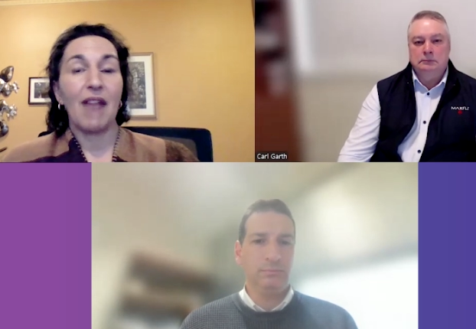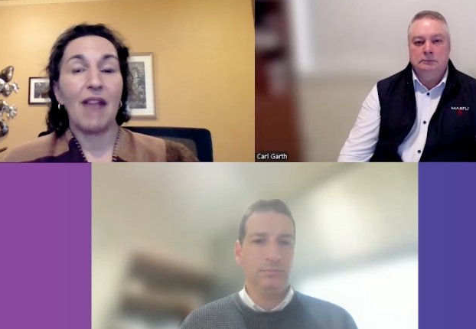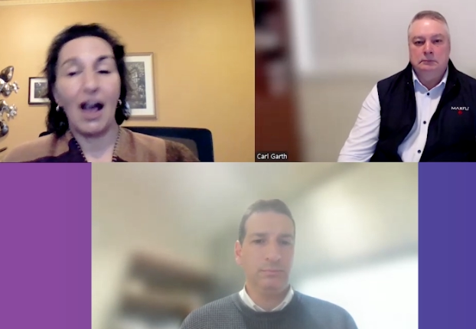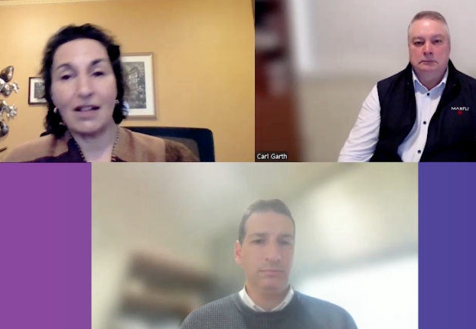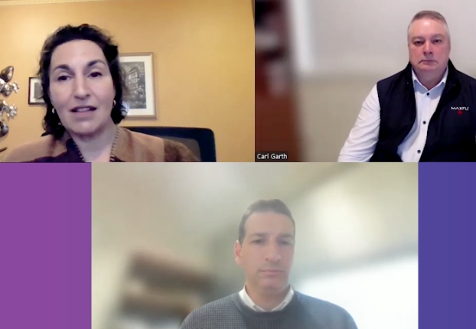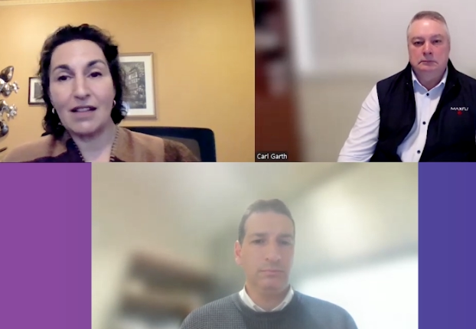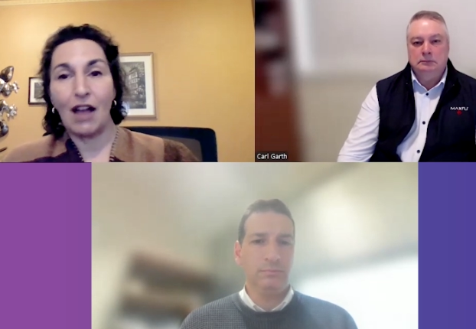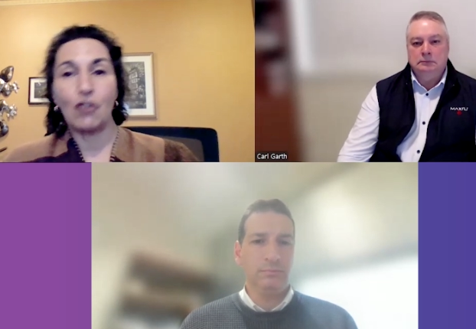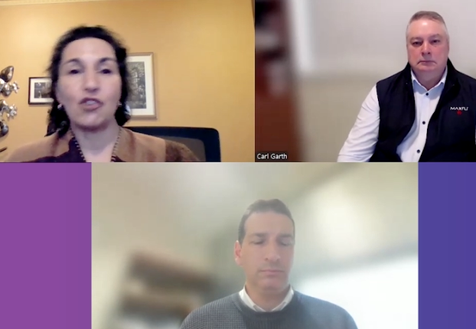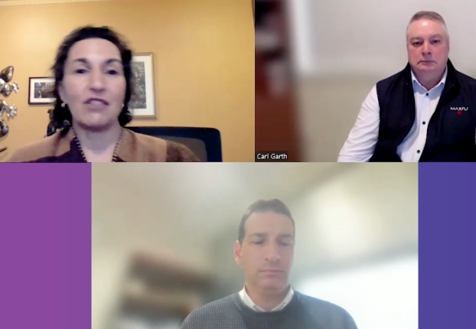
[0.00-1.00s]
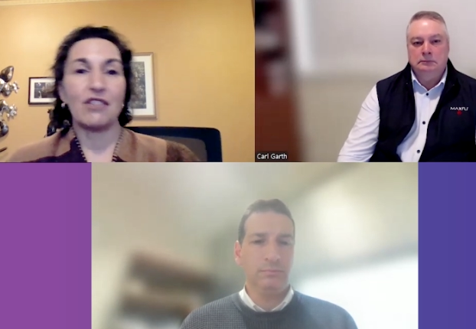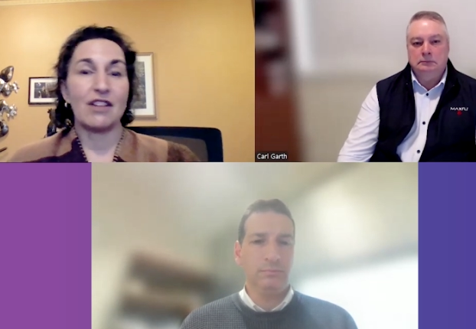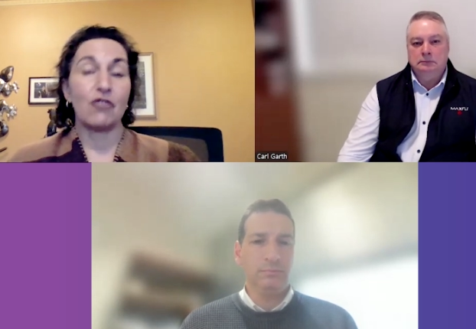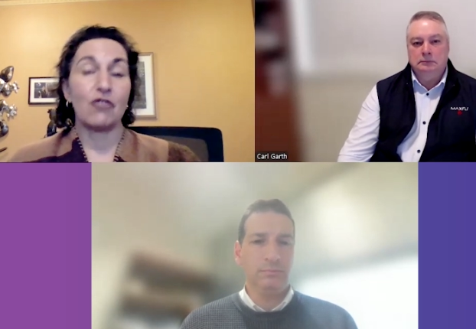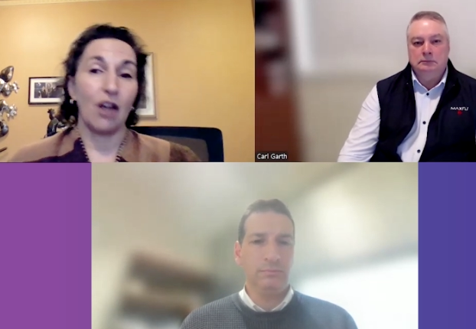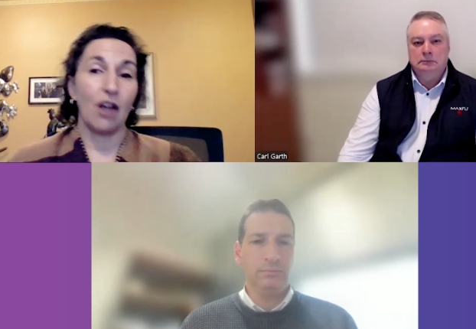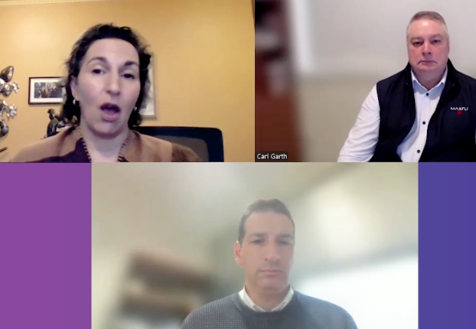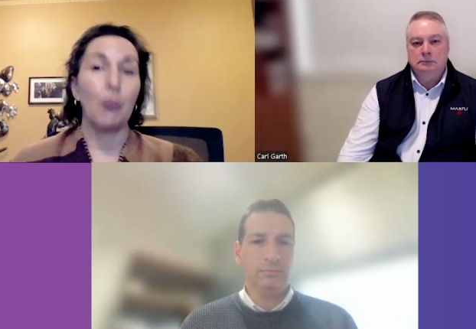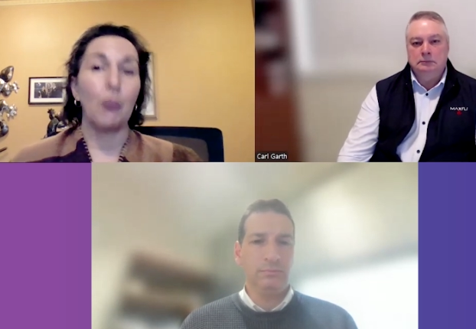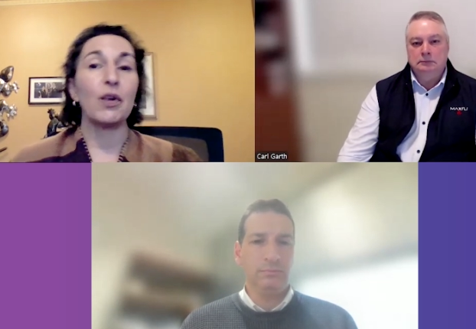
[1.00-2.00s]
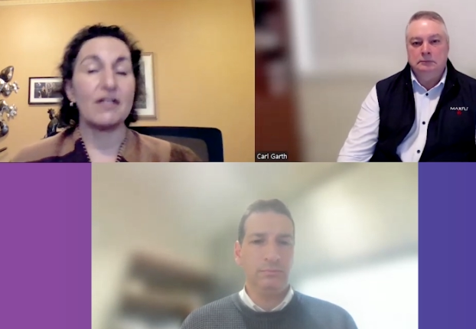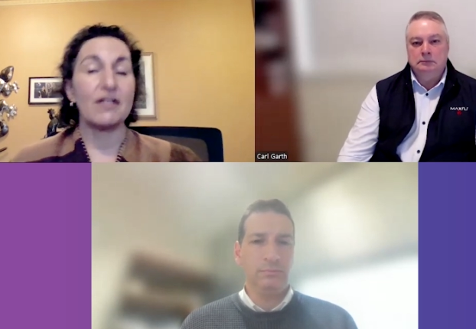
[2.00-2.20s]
Speaker 1: arts, culture, etc. Your libraries.